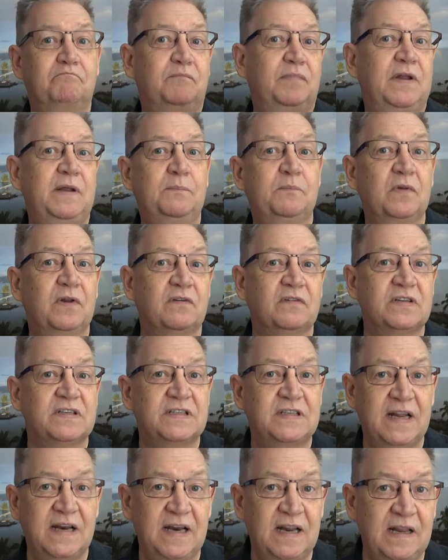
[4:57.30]
people are
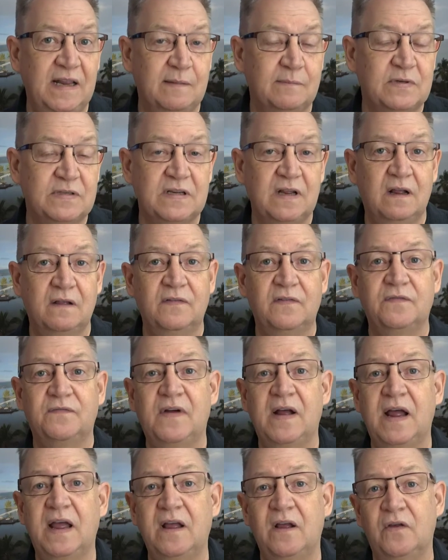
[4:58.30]
sending themselves
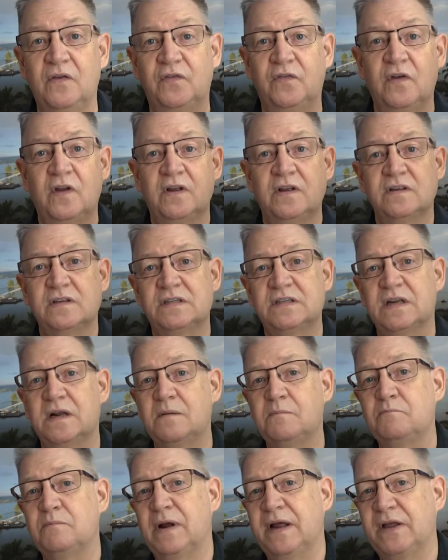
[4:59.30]
files,
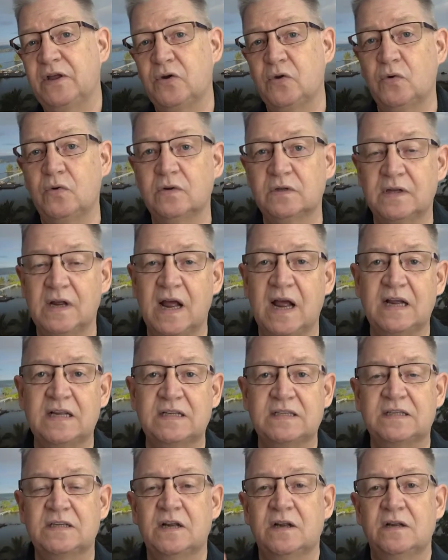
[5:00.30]
some by Google
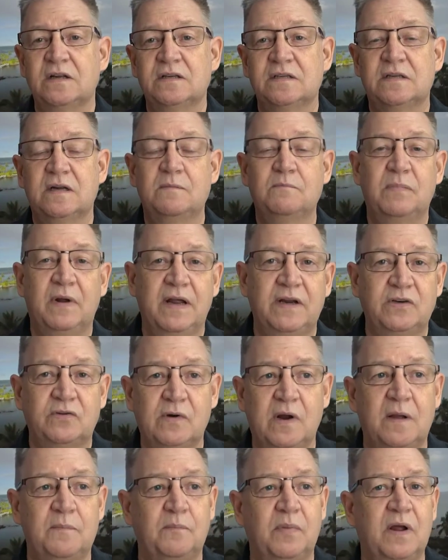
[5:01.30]
Docs, some by
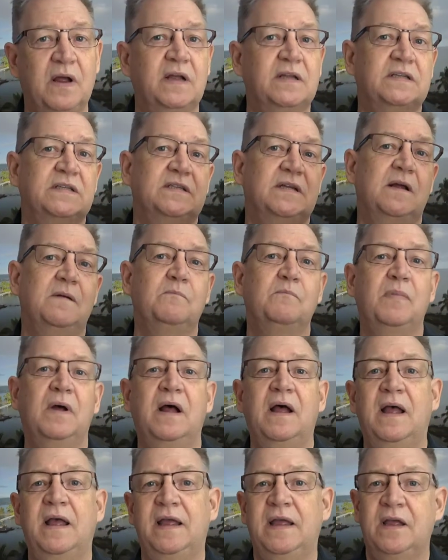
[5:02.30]
Dropbox, some
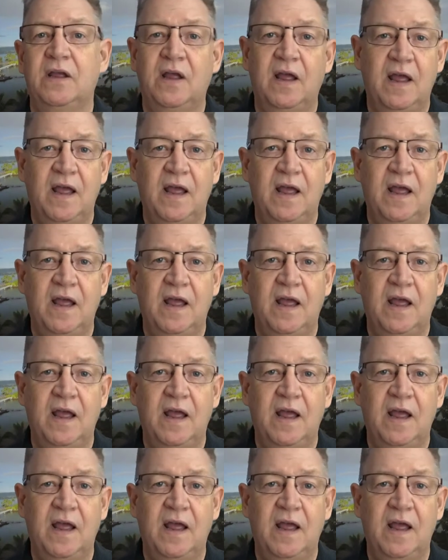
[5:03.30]
by